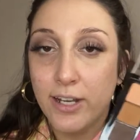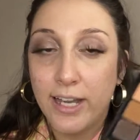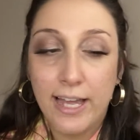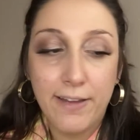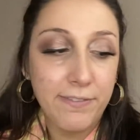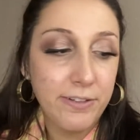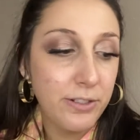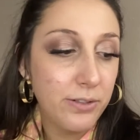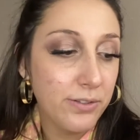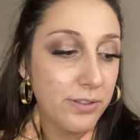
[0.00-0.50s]
I
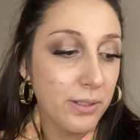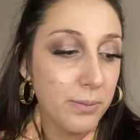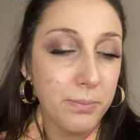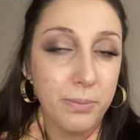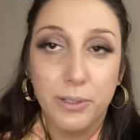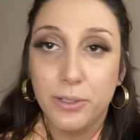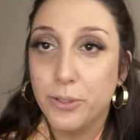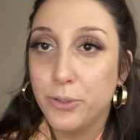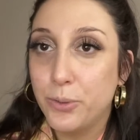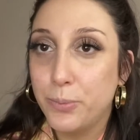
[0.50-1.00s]
haven't used the
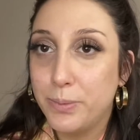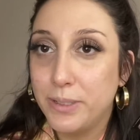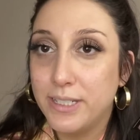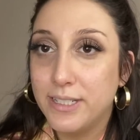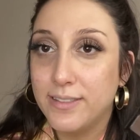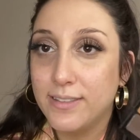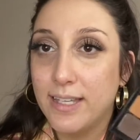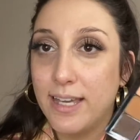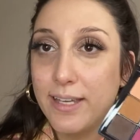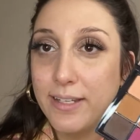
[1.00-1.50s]
blue
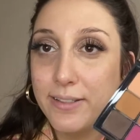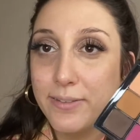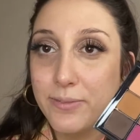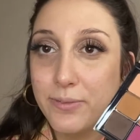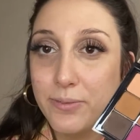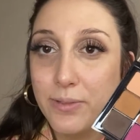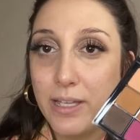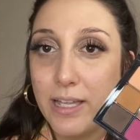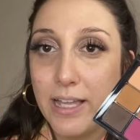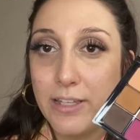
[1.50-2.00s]
because I
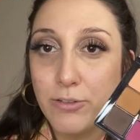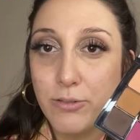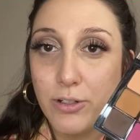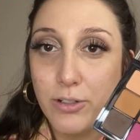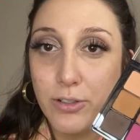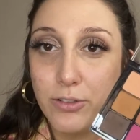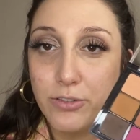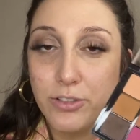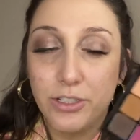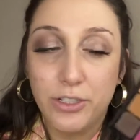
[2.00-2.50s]

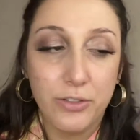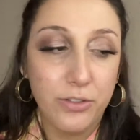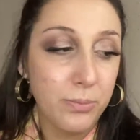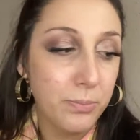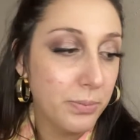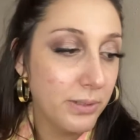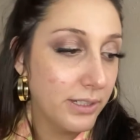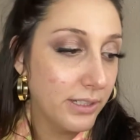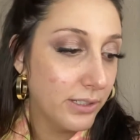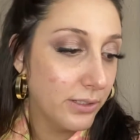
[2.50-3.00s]
struggle to use
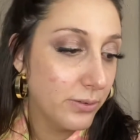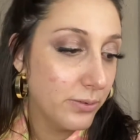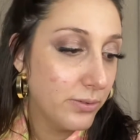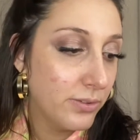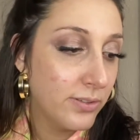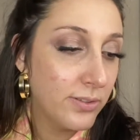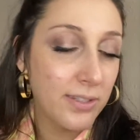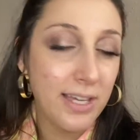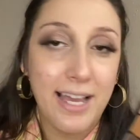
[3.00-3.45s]
blues.